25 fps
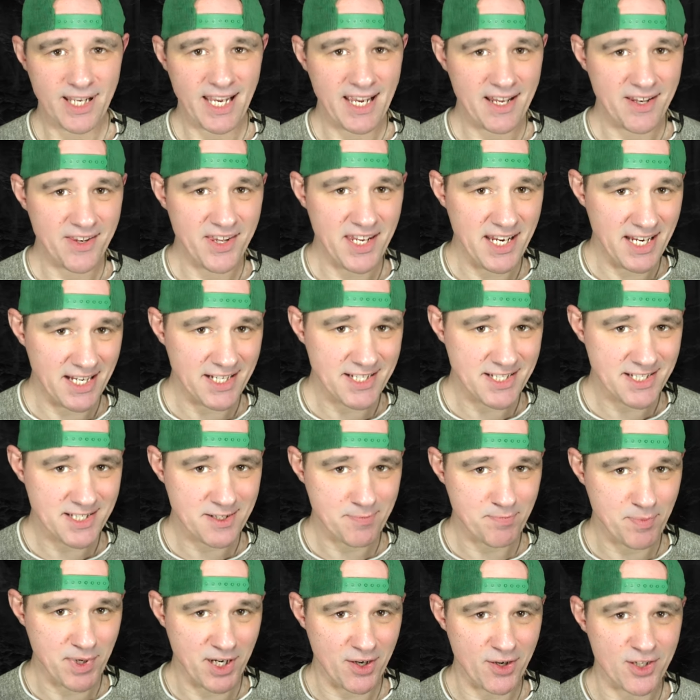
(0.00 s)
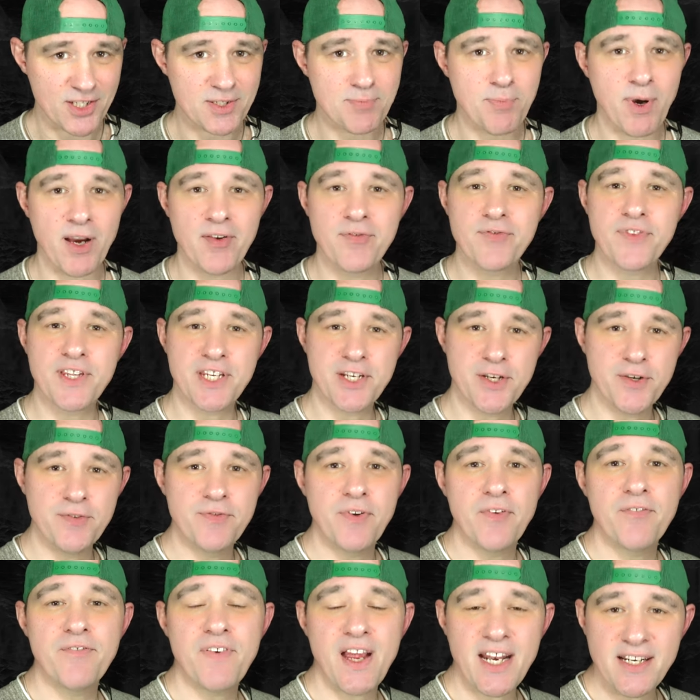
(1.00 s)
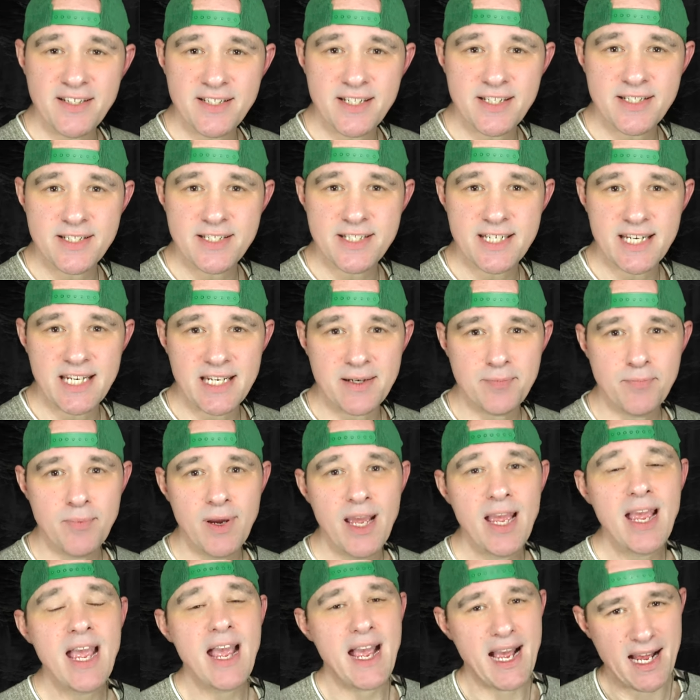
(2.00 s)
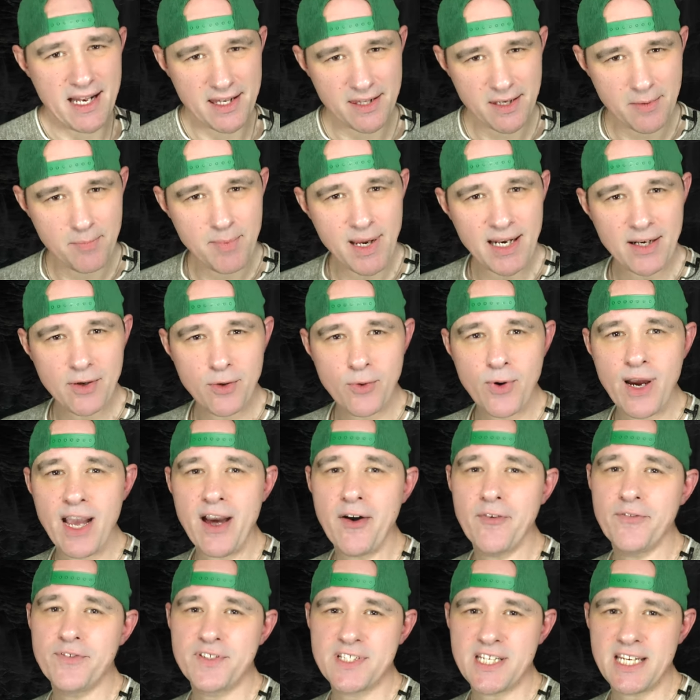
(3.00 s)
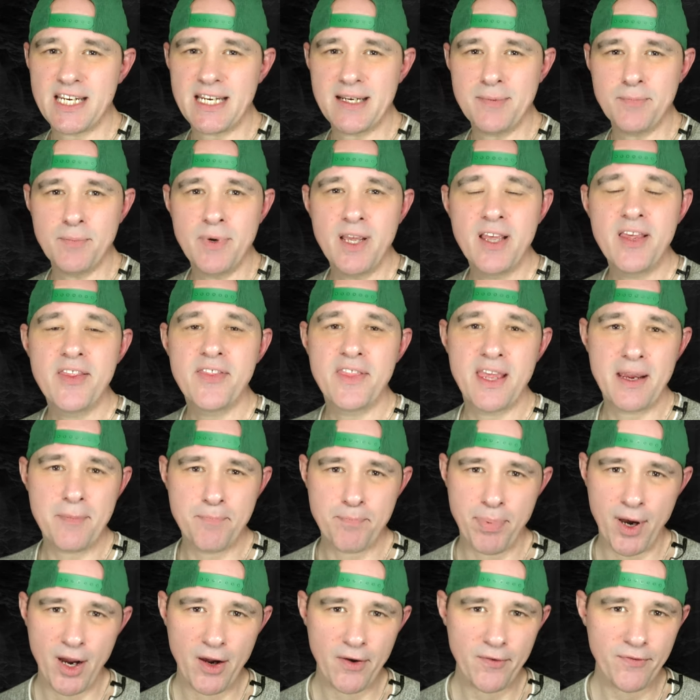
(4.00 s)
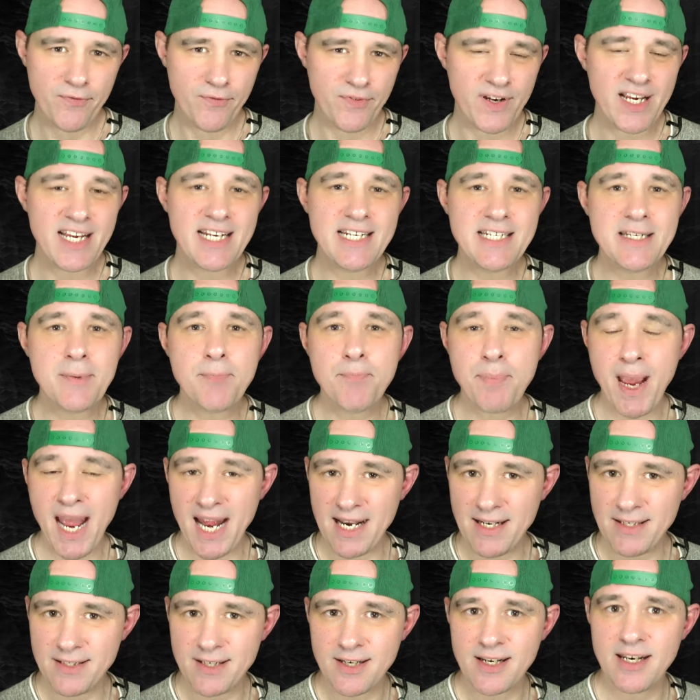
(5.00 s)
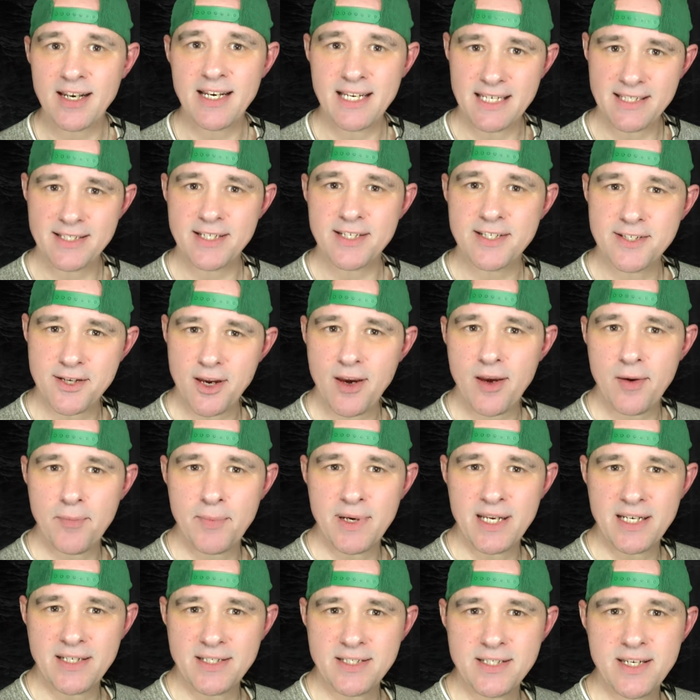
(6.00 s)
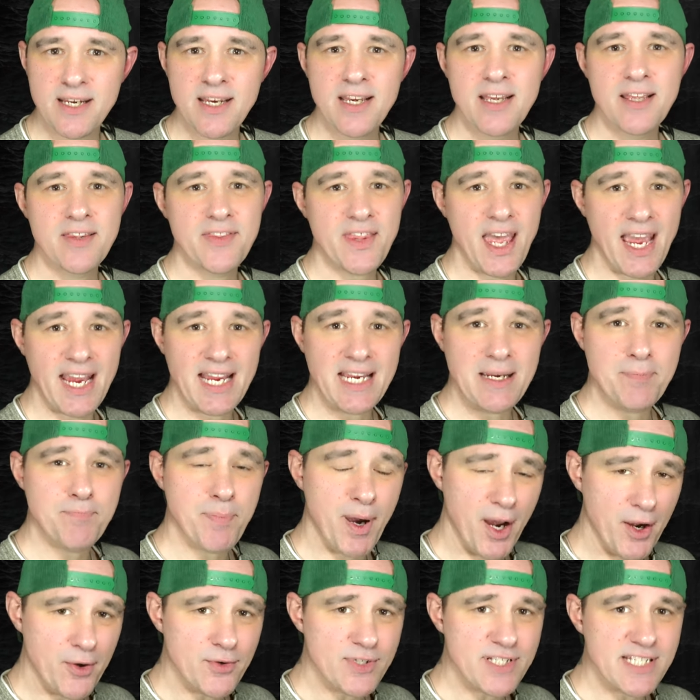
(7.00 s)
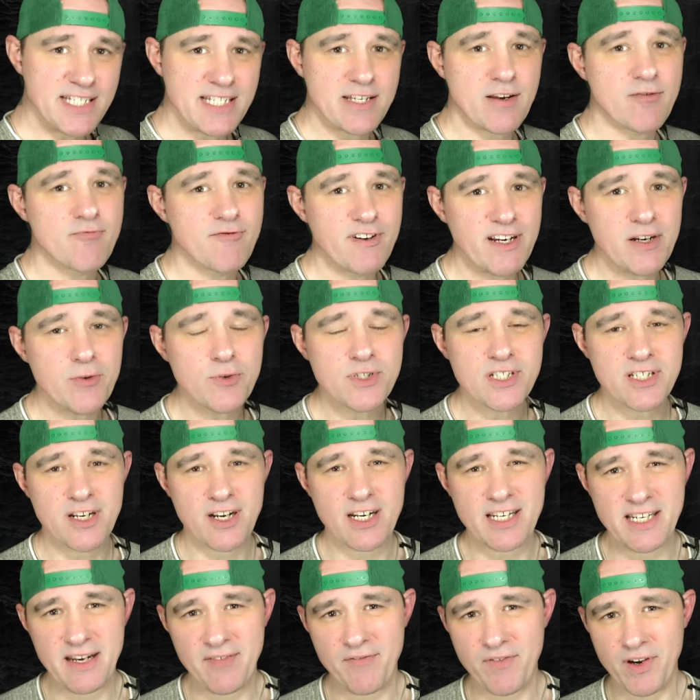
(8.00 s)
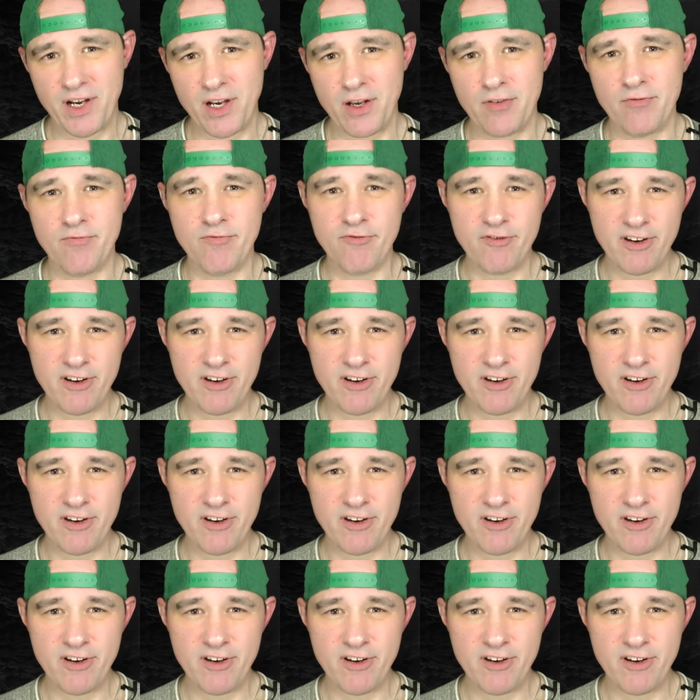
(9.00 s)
get this, because both the youth offending team and the mental health team, they both independently determined that he poses a real significant